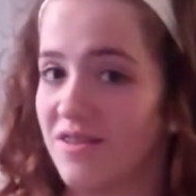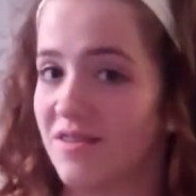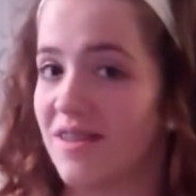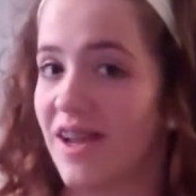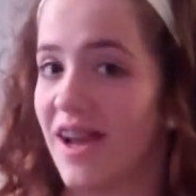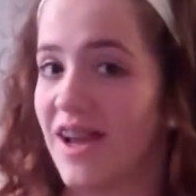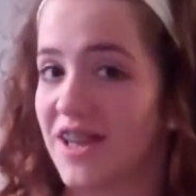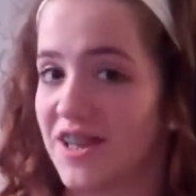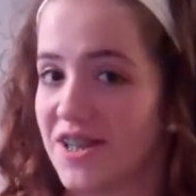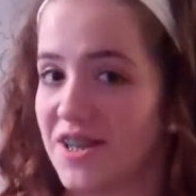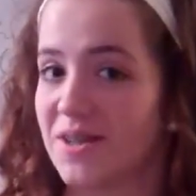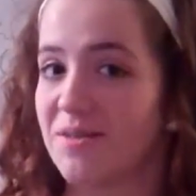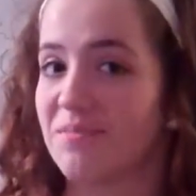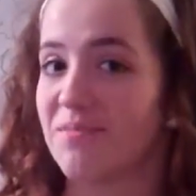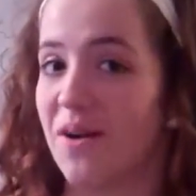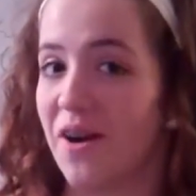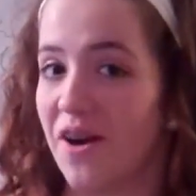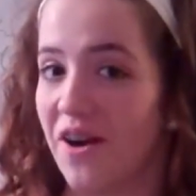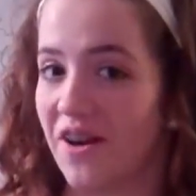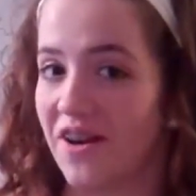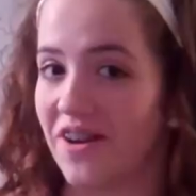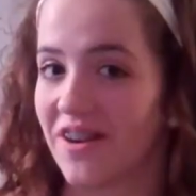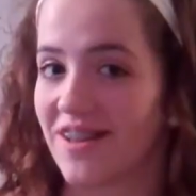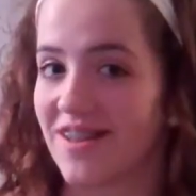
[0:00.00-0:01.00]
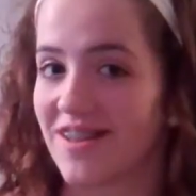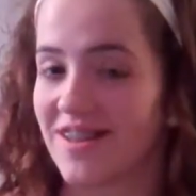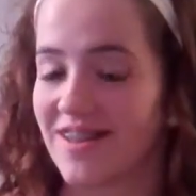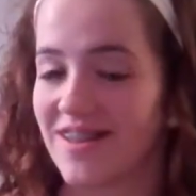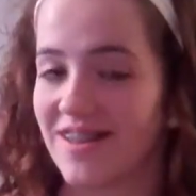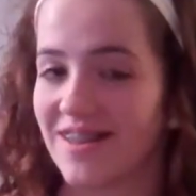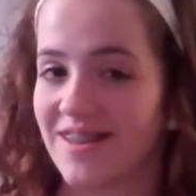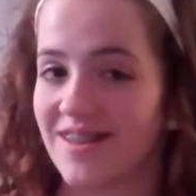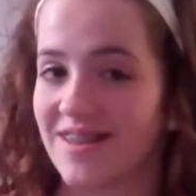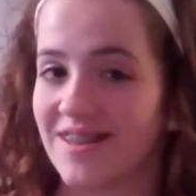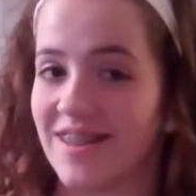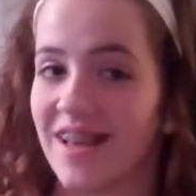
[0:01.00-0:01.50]
National Park's
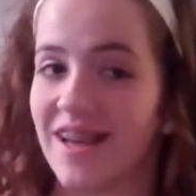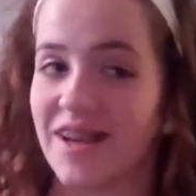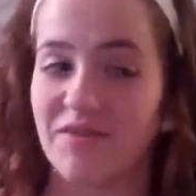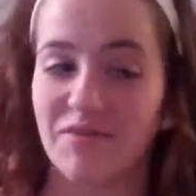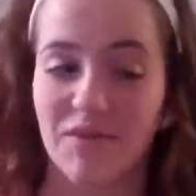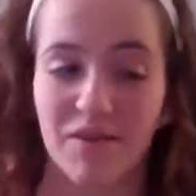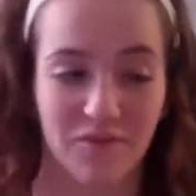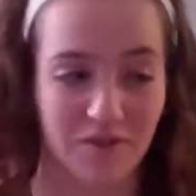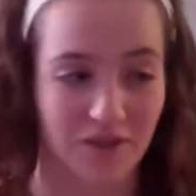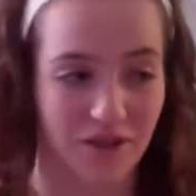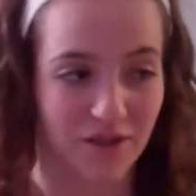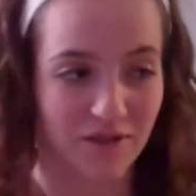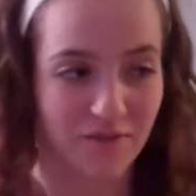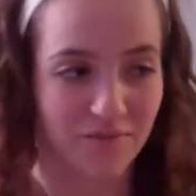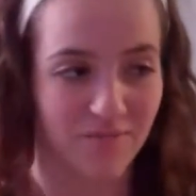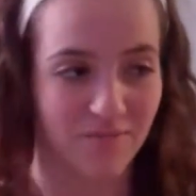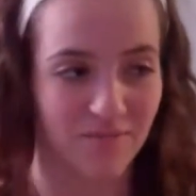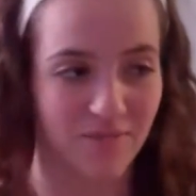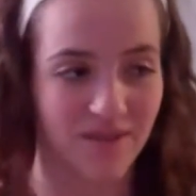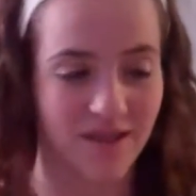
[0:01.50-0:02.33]
Snake River.